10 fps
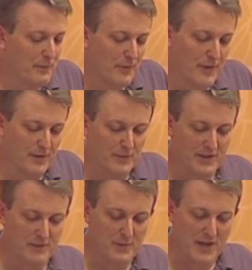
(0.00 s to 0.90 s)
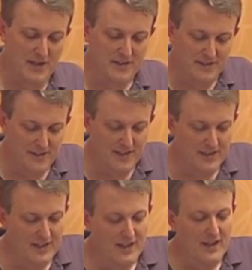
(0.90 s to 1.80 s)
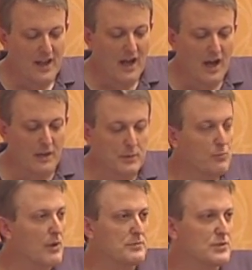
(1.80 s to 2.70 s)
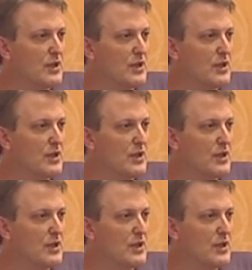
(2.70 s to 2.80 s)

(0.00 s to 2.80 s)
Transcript: boy, were they mad. Uh, but Web of